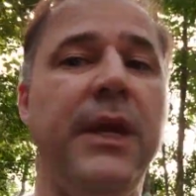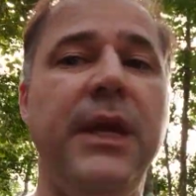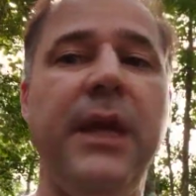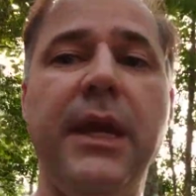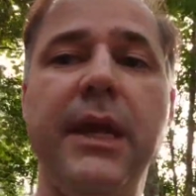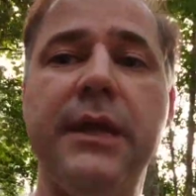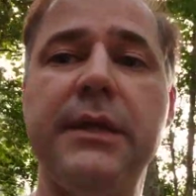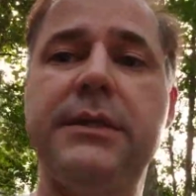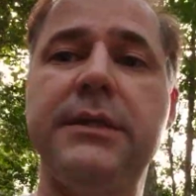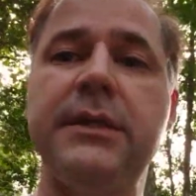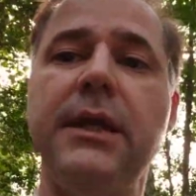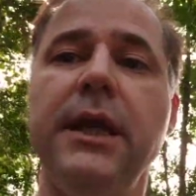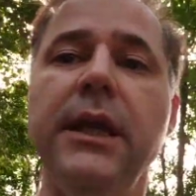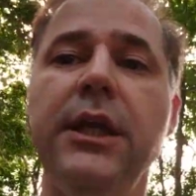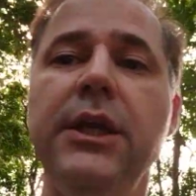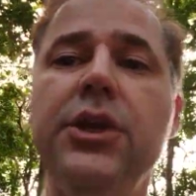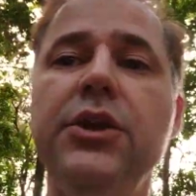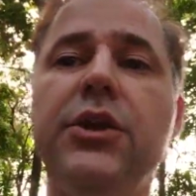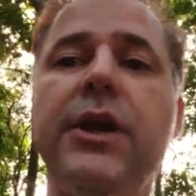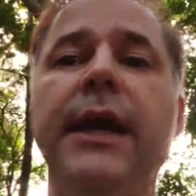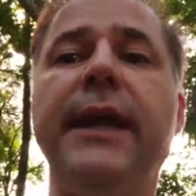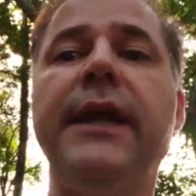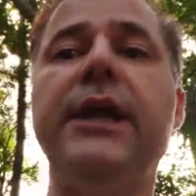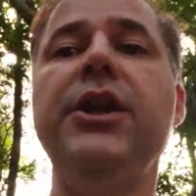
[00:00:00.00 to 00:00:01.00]
is
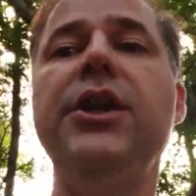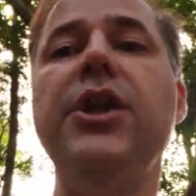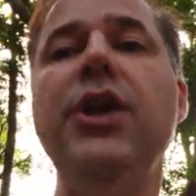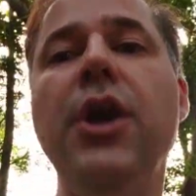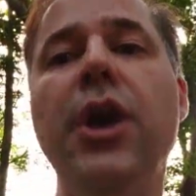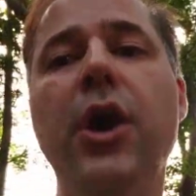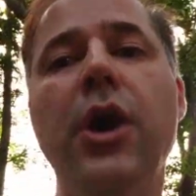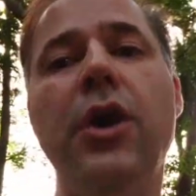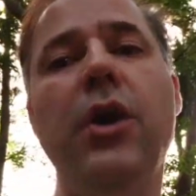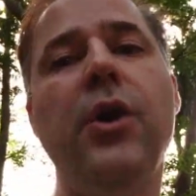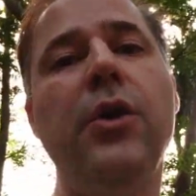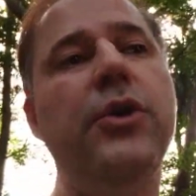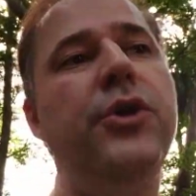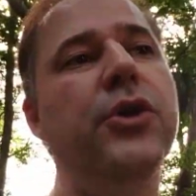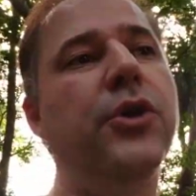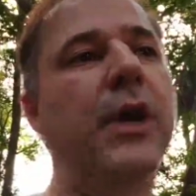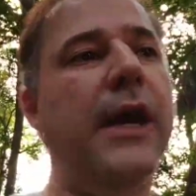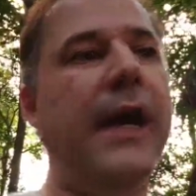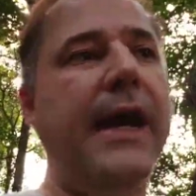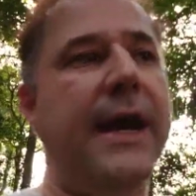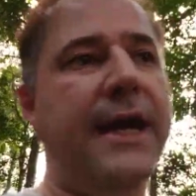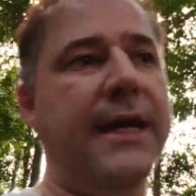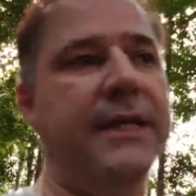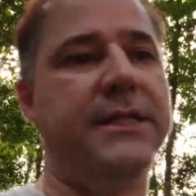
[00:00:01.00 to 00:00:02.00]
you gotta know
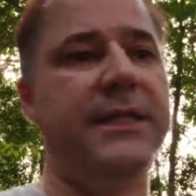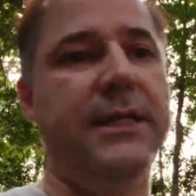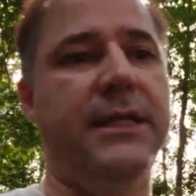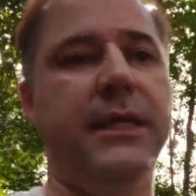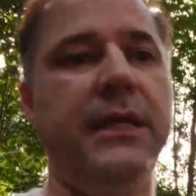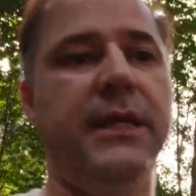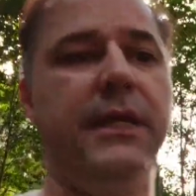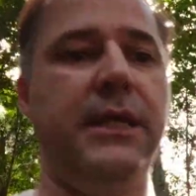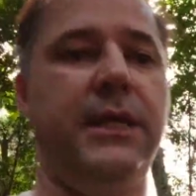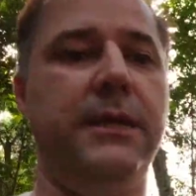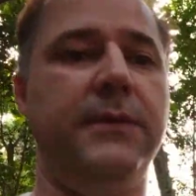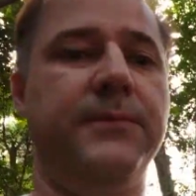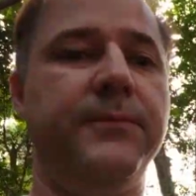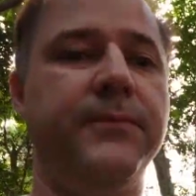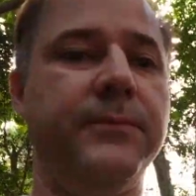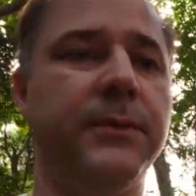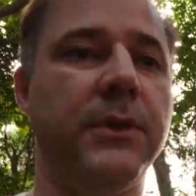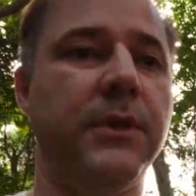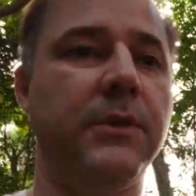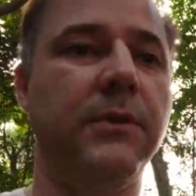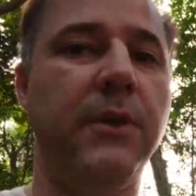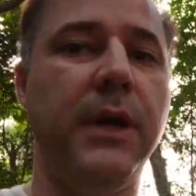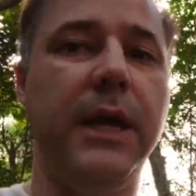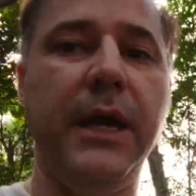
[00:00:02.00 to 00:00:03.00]
your IDE,
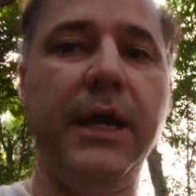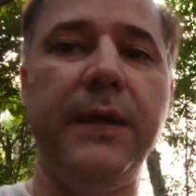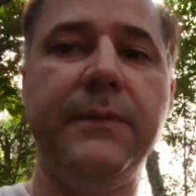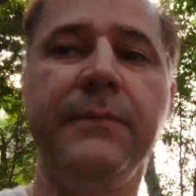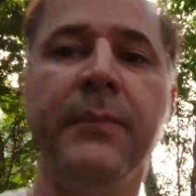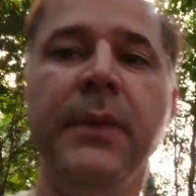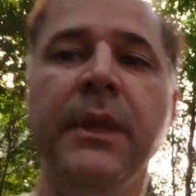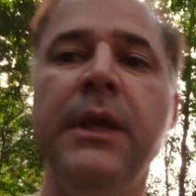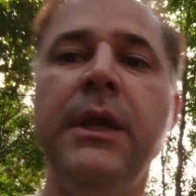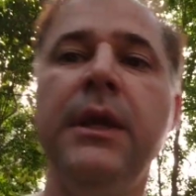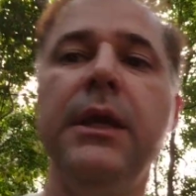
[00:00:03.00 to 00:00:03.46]
right?